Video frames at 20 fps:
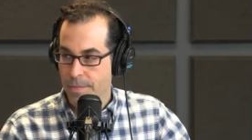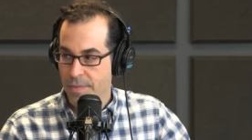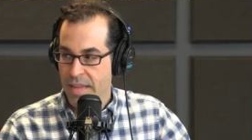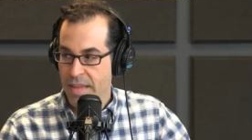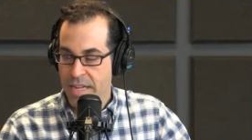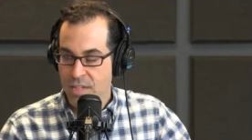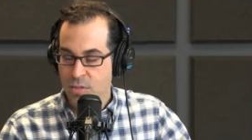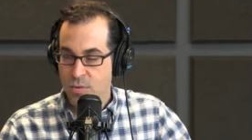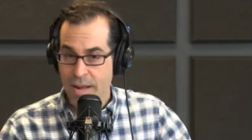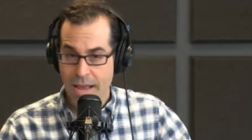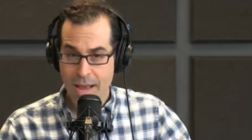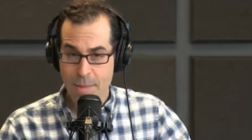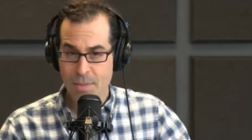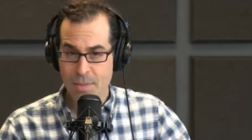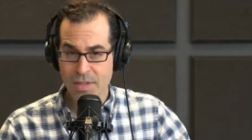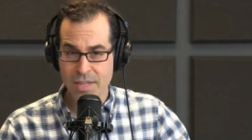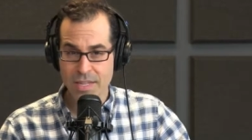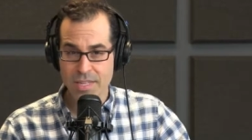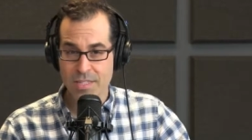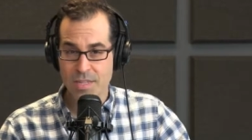that's what
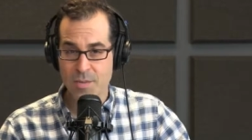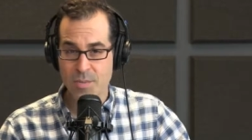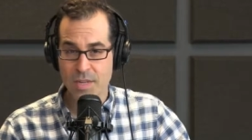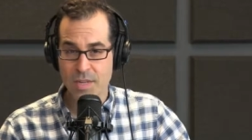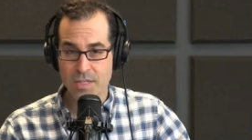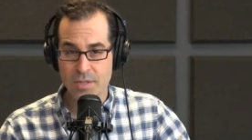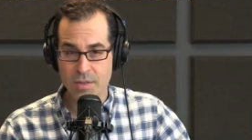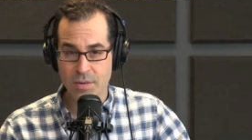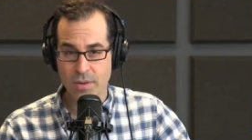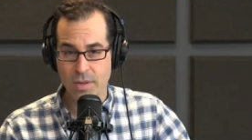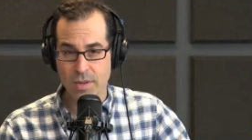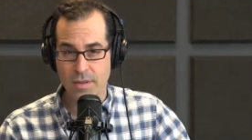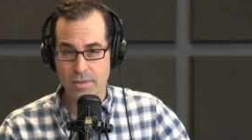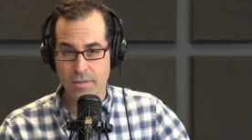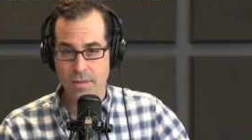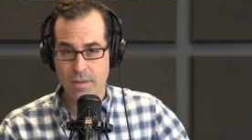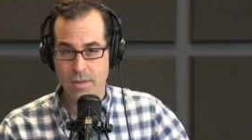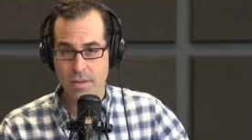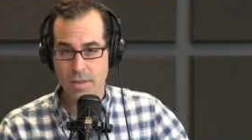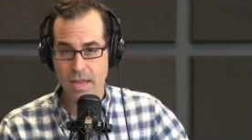Apple needs to be doing.
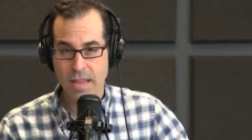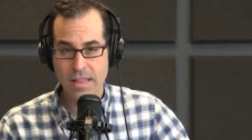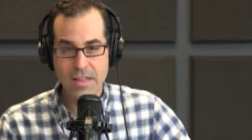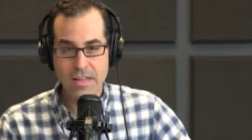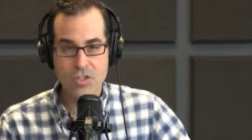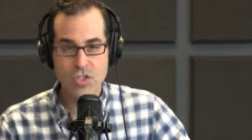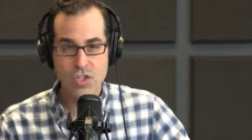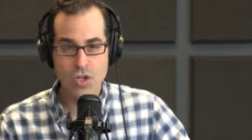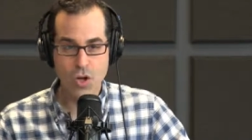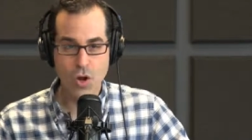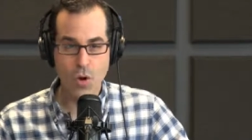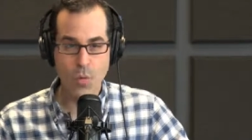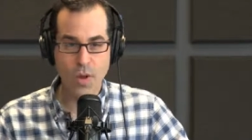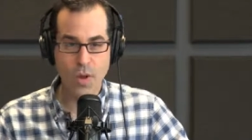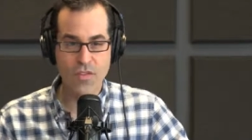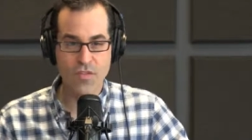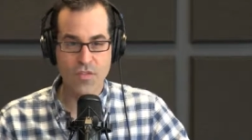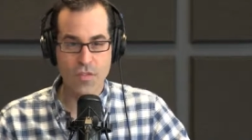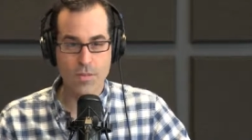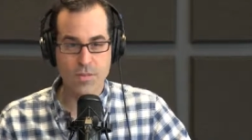And there's no
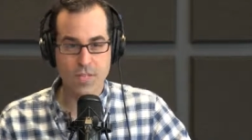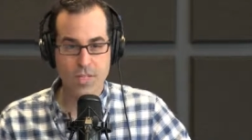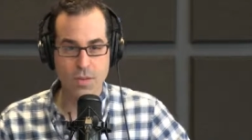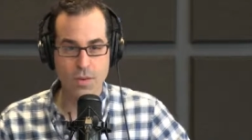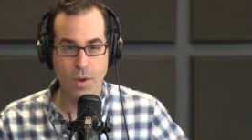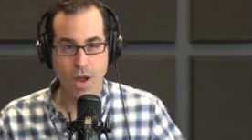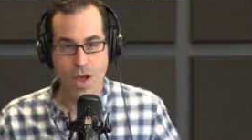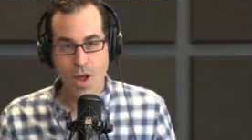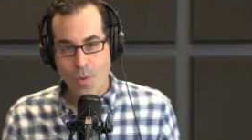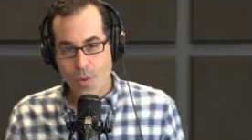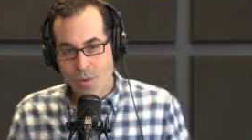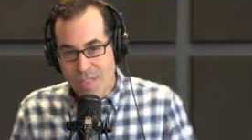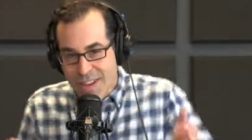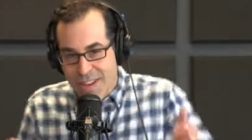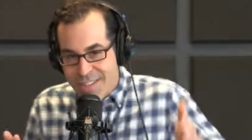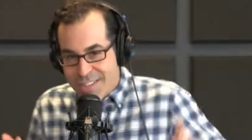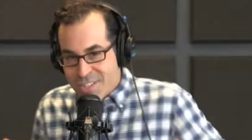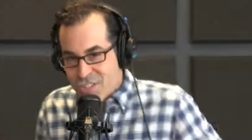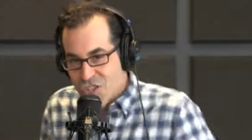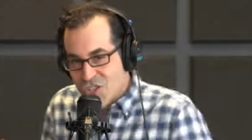way for them to do it. Well,
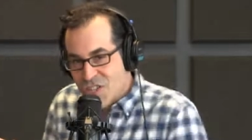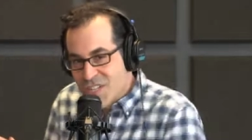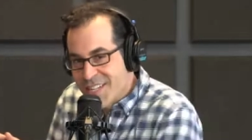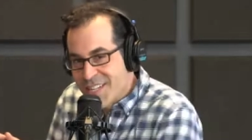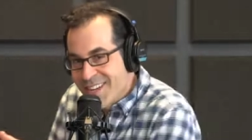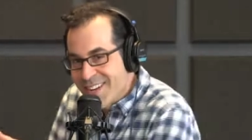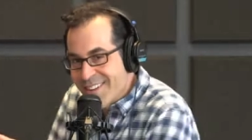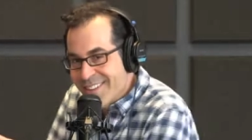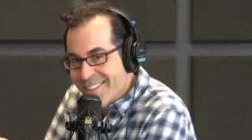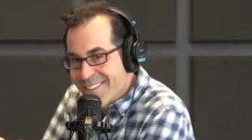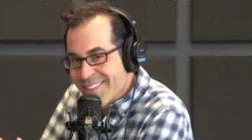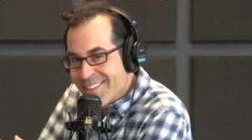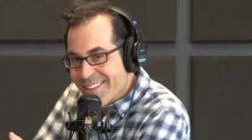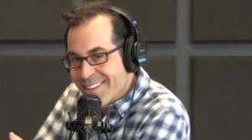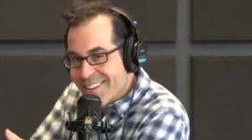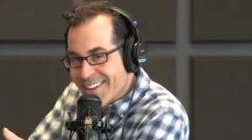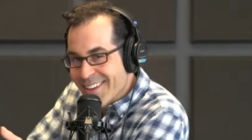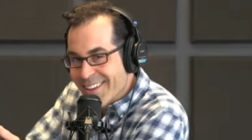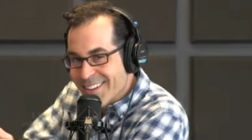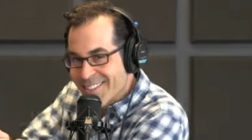then steer
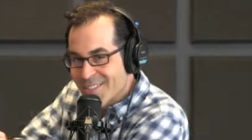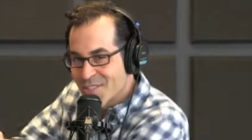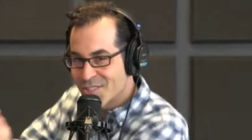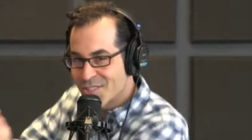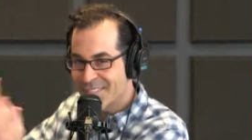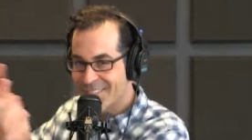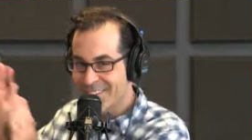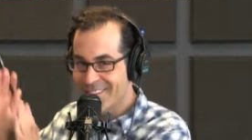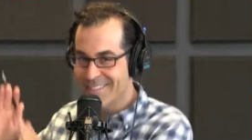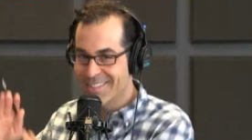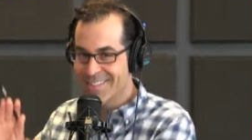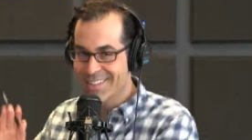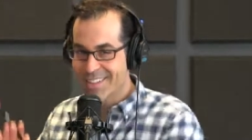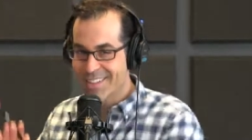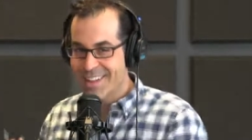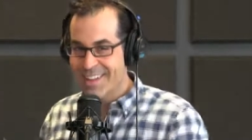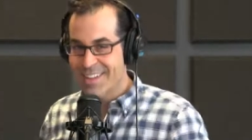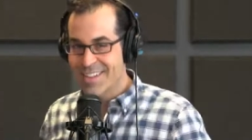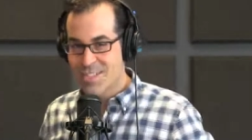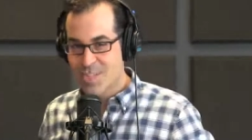
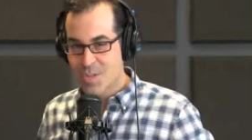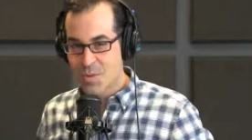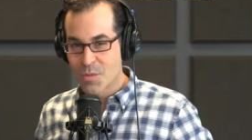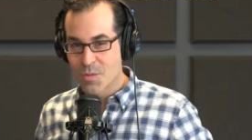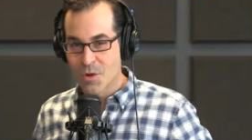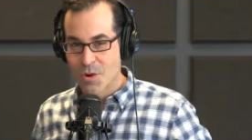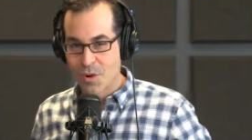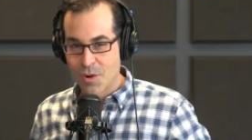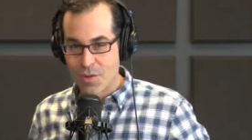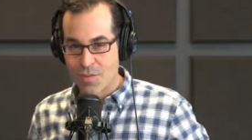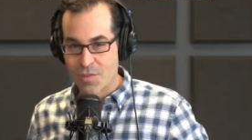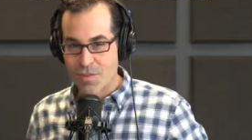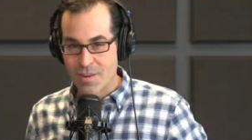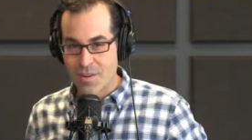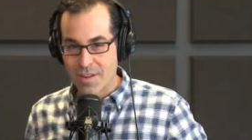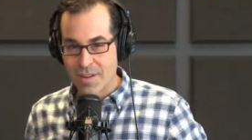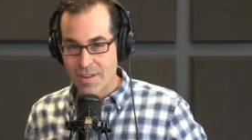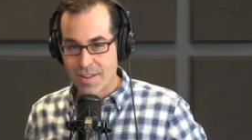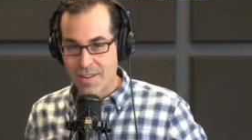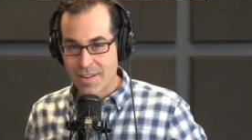the customer
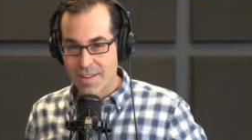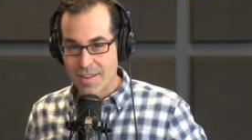over.